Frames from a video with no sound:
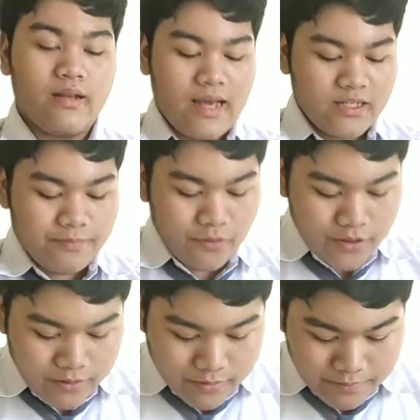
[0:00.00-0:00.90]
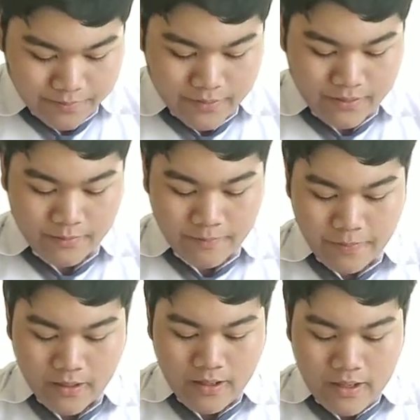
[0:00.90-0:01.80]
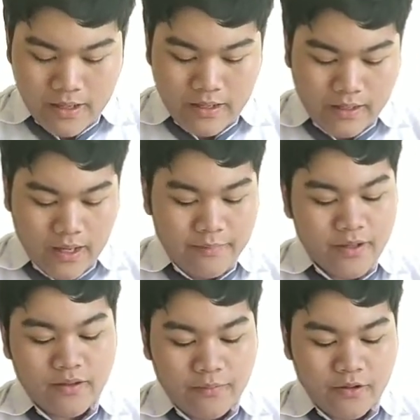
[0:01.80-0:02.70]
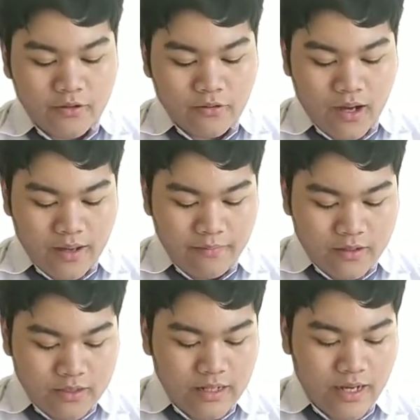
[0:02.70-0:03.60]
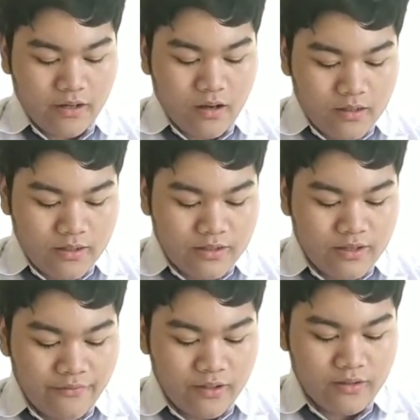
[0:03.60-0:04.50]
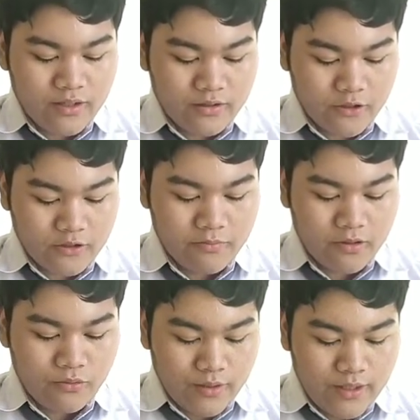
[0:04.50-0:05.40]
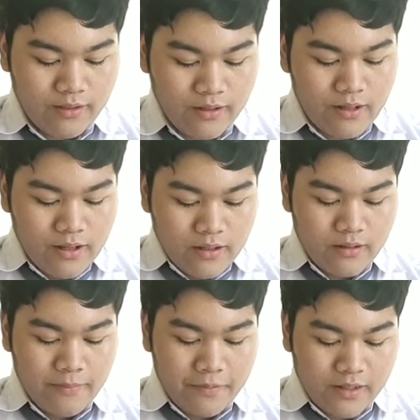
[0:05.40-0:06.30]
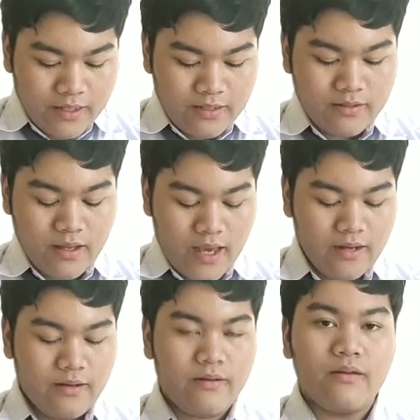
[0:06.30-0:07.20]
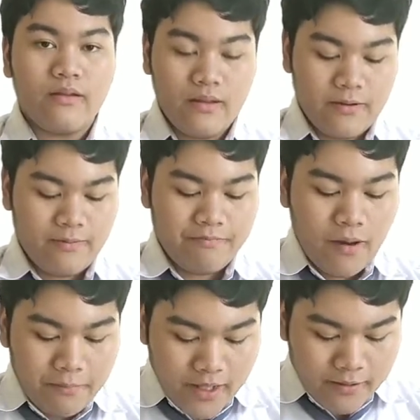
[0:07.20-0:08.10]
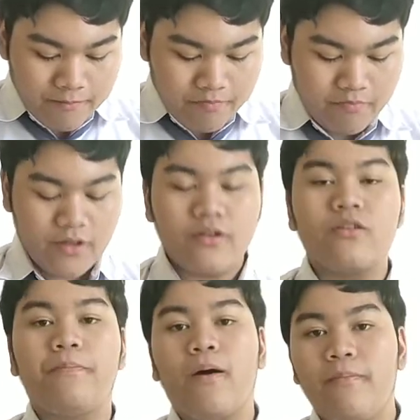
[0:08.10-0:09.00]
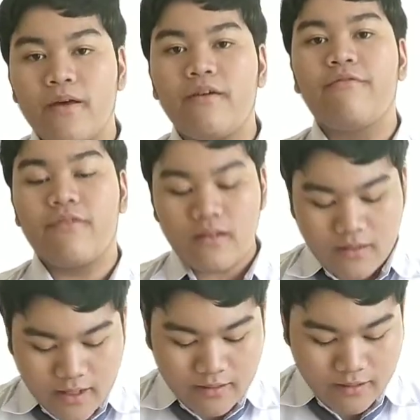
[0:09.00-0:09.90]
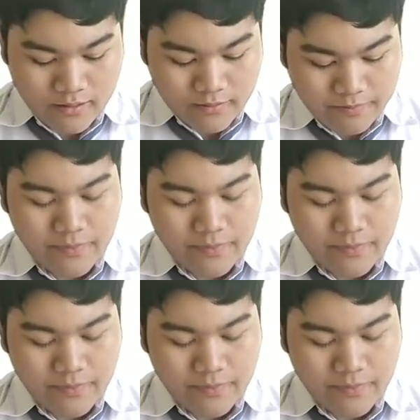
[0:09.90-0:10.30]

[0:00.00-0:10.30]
the last point, can be attributed to high budget and causes civil distrust between the police and the public because the public feel threatened.